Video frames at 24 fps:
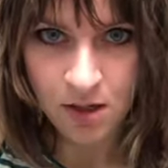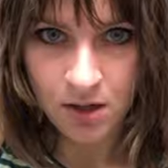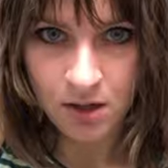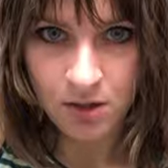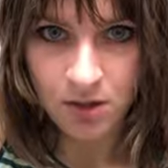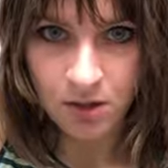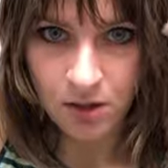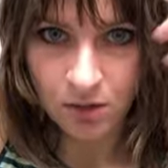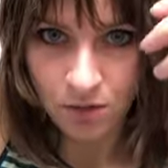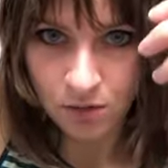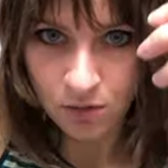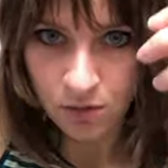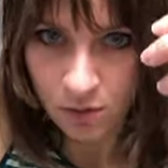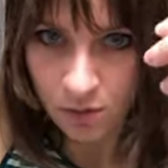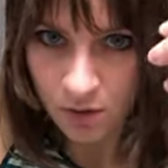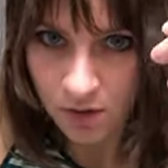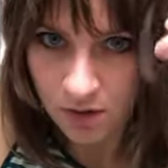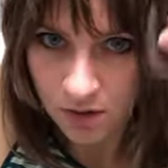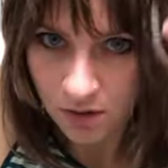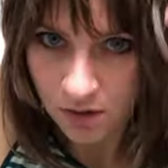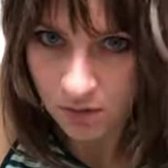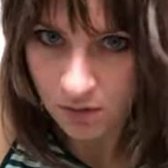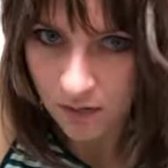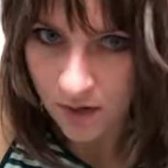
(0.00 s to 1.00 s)
to go
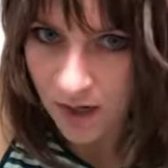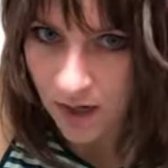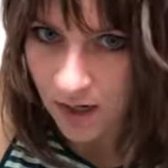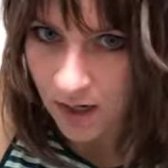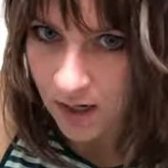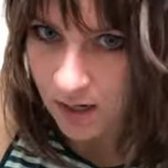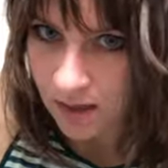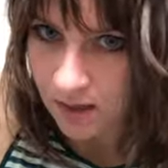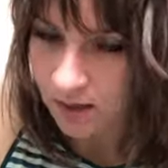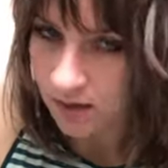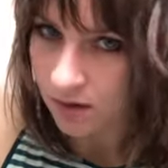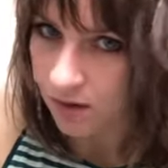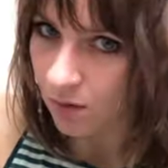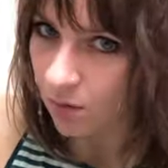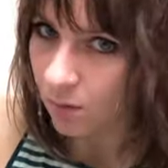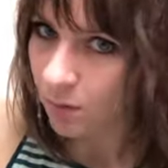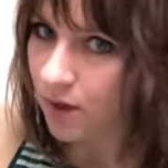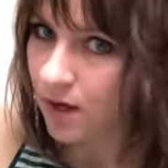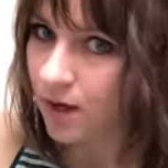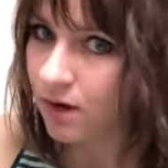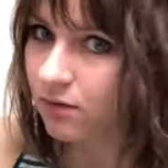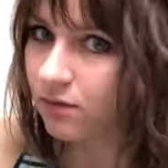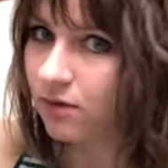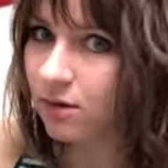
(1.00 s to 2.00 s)
towards your face,
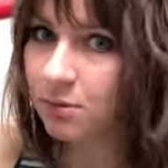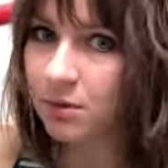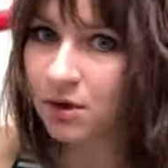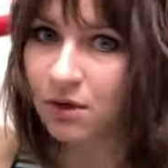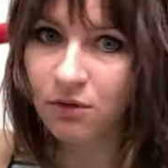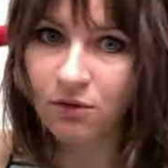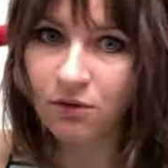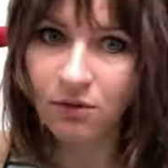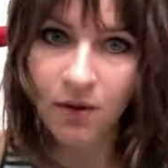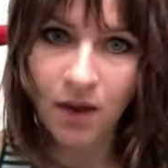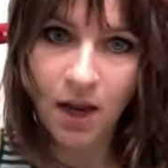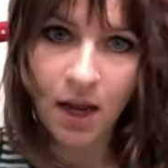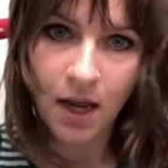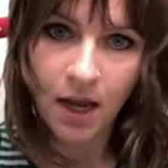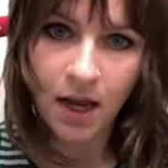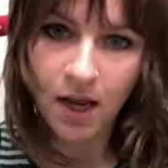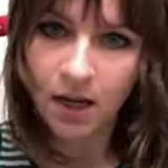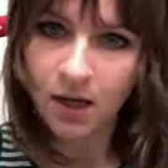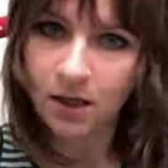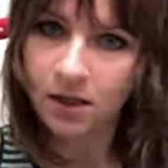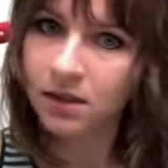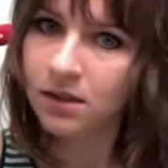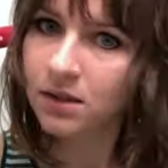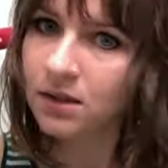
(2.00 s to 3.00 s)
away from your
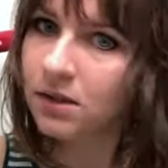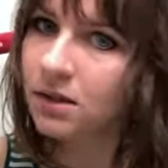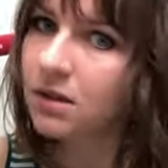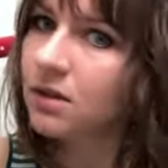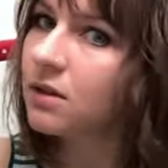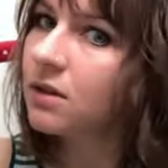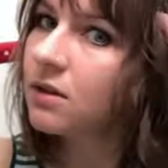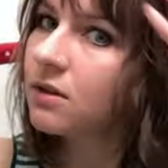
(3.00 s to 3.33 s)
face.